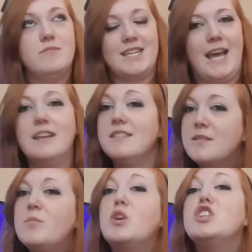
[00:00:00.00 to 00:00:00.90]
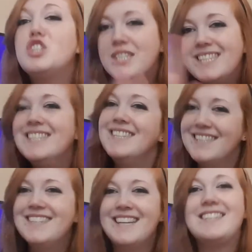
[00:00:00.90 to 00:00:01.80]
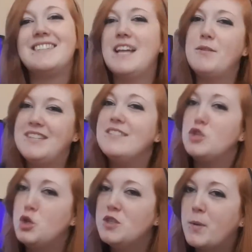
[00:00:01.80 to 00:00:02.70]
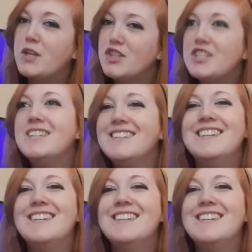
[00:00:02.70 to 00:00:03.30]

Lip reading: again, spoilers. This is now season 2 spoilers.